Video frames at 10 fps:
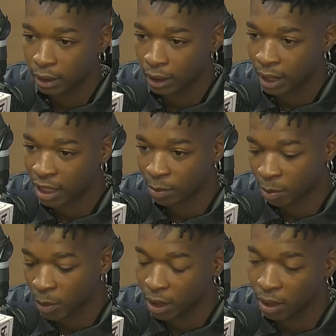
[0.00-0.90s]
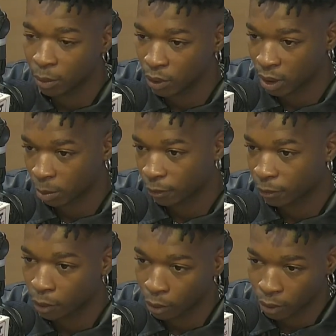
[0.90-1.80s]
that has been making music
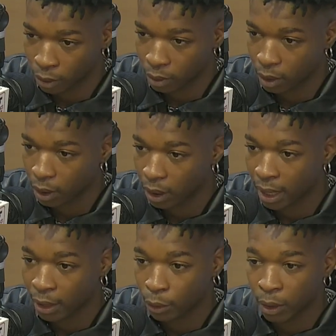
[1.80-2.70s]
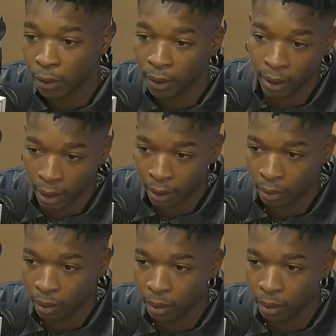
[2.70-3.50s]
before us that are doing great now.